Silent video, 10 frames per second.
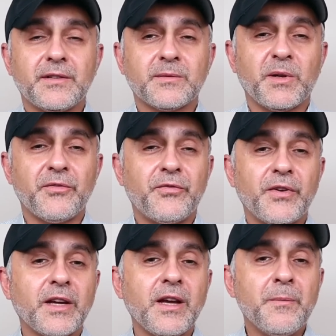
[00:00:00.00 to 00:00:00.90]
the smell of
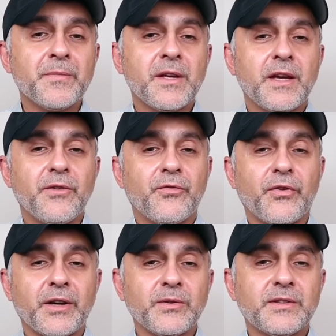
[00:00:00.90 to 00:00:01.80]
fig and
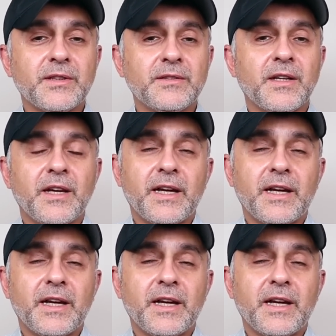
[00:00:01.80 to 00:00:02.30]
fragrances.